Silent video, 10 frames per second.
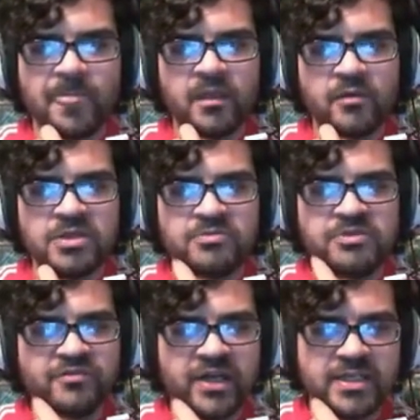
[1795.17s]
which we do
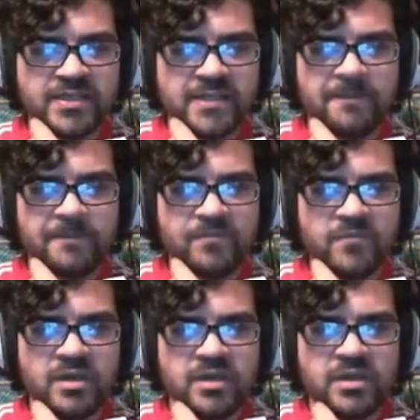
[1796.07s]
find.
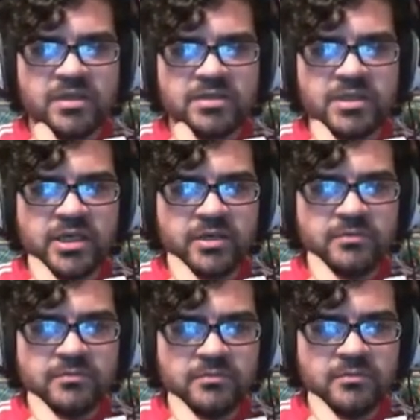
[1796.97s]
So,
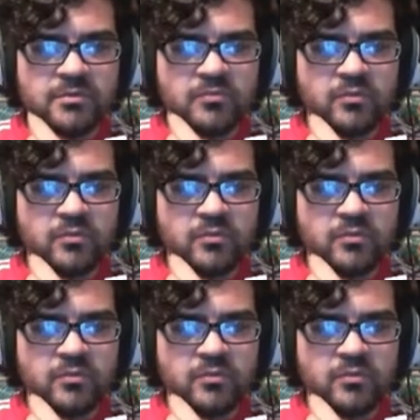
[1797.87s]
we